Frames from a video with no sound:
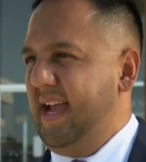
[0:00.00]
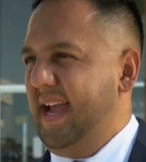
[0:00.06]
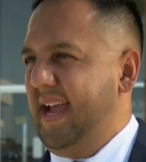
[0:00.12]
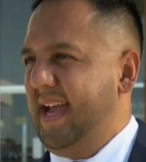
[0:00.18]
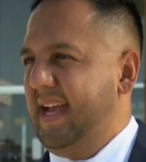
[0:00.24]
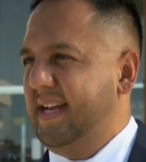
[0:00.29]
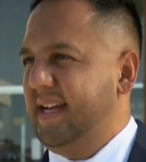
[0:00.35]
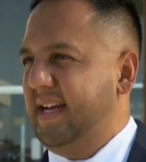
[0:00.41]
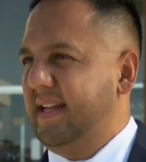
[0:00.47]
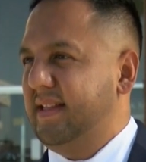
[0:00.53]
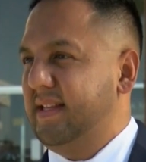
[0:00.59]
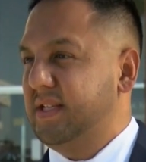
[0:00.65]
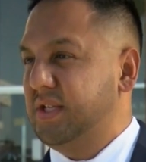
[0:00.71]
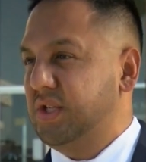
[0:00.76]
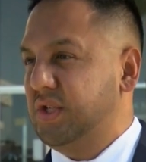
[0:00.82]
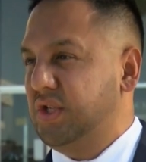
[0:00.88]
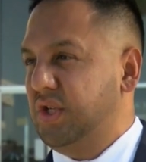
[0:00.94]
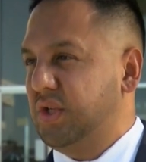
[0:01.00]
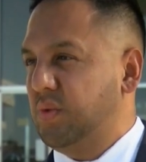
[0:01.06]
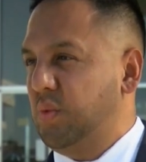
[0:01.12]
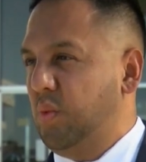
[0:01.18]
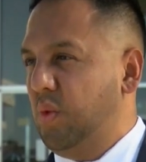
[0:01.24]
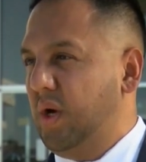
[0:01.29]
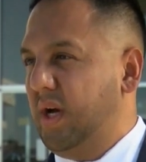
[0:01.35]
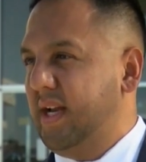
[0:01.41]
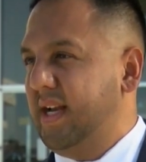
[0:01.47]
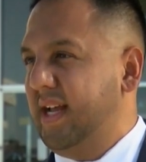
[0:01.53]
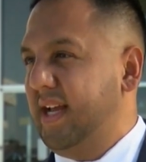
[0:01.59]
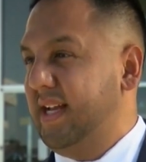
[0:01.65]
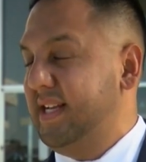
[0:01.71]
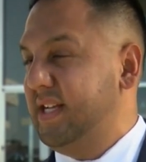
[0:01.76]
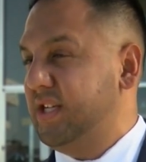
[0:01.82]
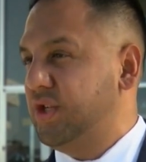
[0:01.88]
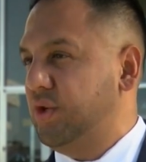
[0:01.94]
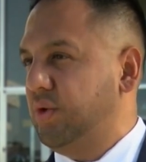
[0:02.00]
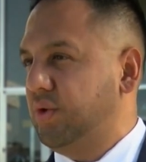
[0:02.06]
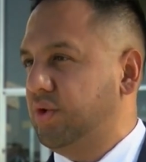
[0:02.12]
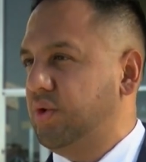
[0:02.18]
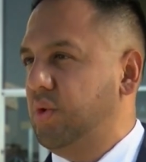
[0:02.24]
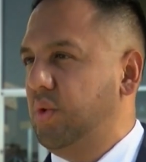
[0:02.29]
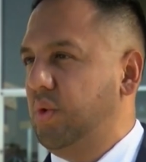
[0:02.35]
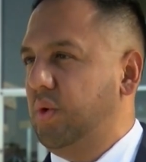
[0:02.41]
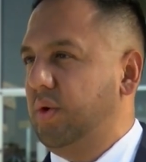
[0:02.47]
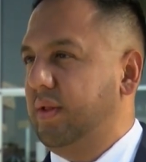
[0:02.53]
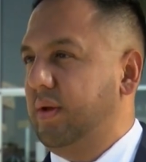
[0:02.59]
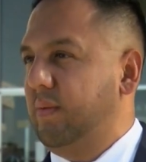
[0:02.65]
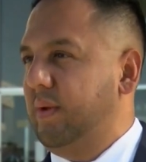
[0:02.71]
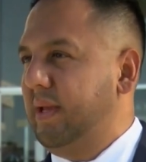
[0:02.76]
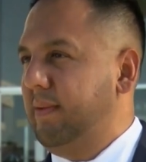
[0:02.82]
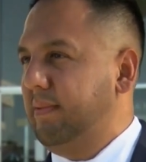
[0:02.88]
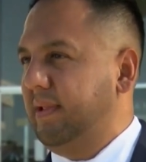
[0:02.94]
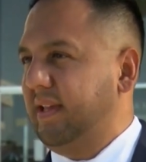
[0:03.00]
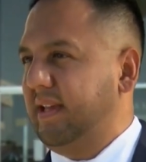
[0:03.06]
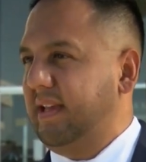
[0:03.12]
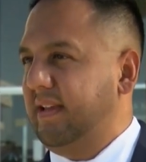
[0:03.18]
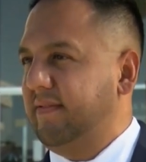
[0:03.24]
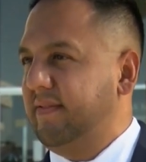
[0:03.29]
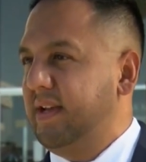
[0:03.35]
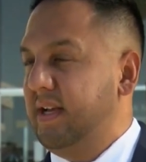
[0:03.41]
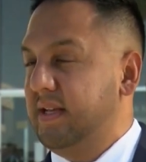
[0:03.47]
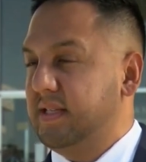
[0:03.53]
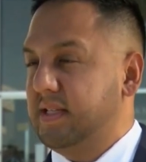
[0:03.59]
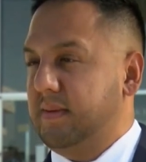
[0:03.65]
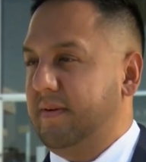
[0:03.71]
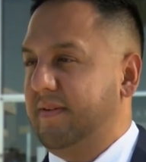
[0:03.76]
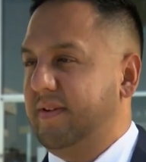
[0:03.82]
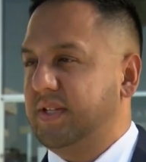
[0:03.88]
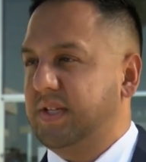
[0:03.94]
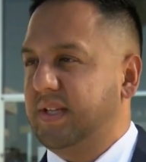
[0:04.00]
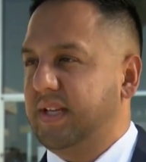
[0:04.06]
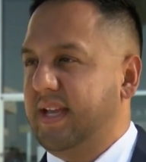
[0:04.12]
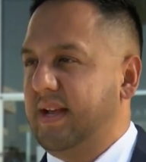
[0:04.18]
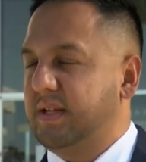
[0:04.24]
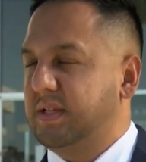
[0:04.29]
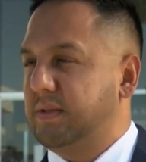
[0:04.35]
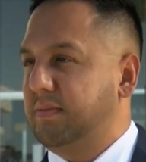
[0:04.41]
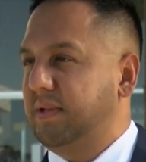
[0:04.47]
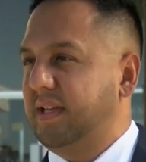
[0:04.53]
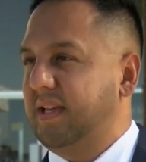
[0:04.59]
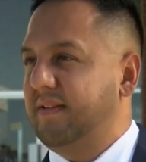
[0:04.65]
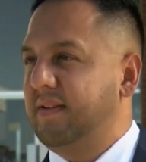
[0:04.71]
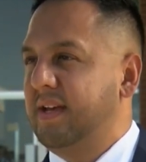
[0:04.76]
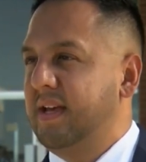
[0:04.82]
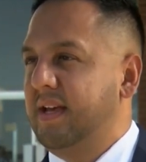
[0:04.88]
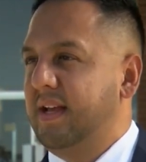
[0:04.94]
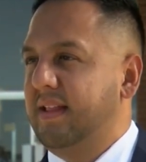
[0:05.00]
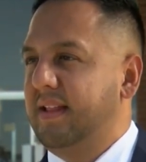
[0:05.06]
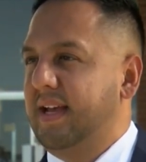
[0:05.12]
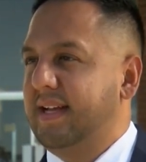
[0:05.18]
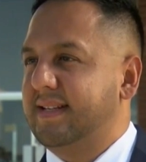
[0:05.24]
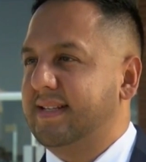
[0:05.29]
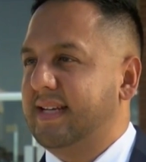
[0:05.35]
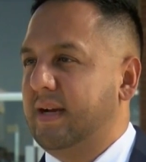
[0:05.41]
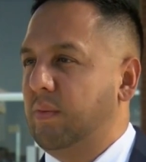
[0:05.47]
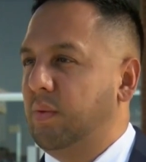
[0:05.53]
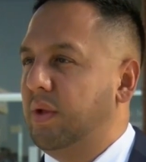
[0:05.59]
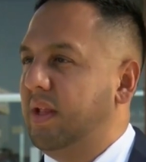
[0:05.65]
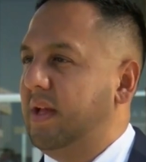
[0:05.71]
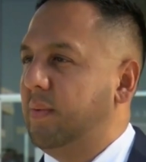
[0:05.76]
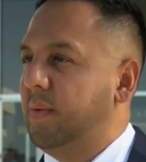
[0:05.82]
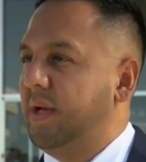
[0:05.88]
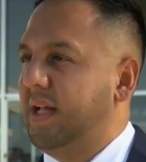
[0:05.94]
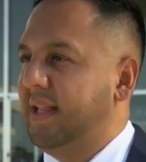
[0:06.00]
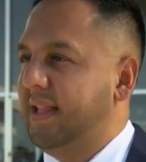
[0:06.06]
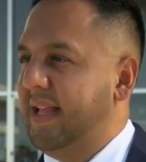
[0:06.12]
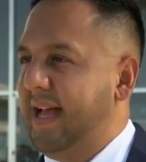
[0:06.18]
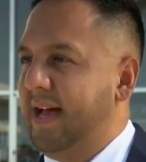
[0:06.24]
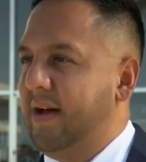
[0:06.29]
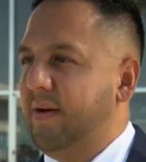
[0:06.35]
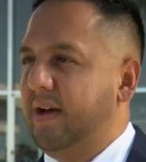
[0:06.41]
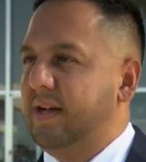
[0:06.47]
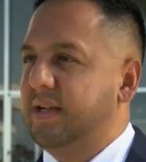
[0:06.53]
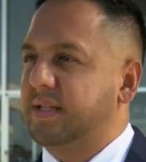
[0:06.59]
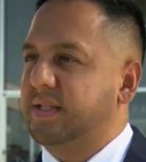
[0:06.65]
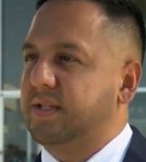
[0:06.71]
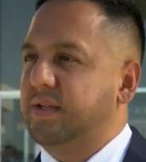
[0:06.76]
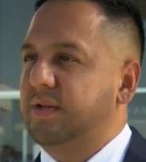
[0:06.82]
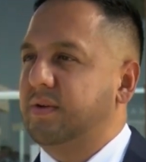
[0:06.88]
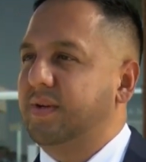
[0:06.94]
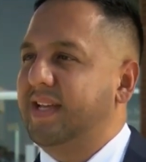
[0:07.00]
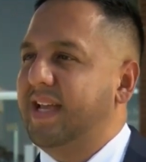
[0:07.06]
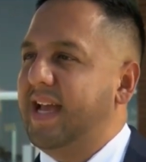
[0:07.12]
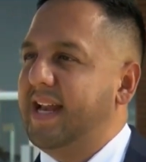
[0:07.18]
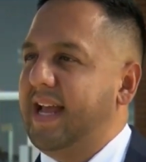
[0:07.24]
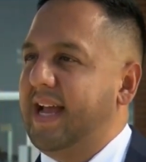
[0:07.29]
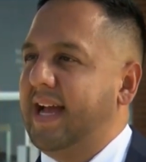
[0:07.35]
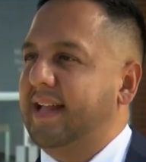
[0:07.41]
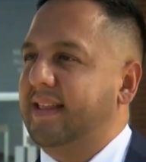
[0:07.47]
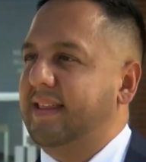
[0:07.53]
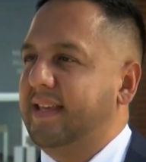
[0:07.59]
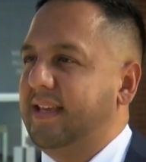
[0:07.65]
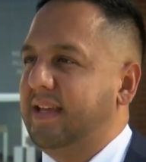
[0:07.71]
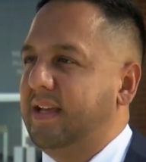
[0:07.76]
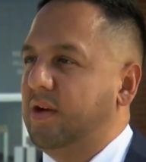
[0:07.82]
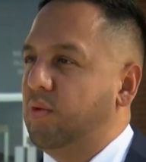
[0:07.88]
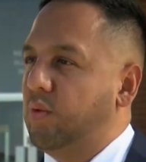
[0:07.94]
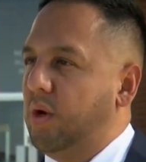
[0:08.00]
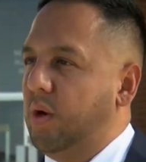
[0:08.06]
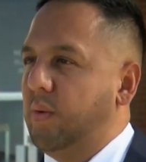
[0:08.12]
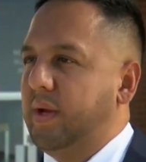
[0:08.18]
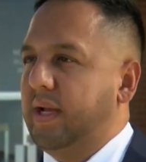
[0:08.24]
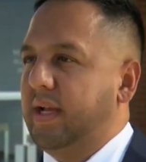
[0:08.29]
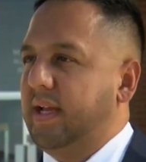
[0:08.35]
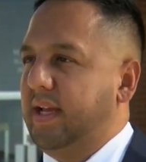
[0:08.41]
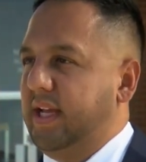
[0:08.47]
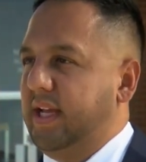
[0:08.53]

And uh, this is just one additional tool that we believe, some of us on the council believe, that uh, will, will allow us to get at the growing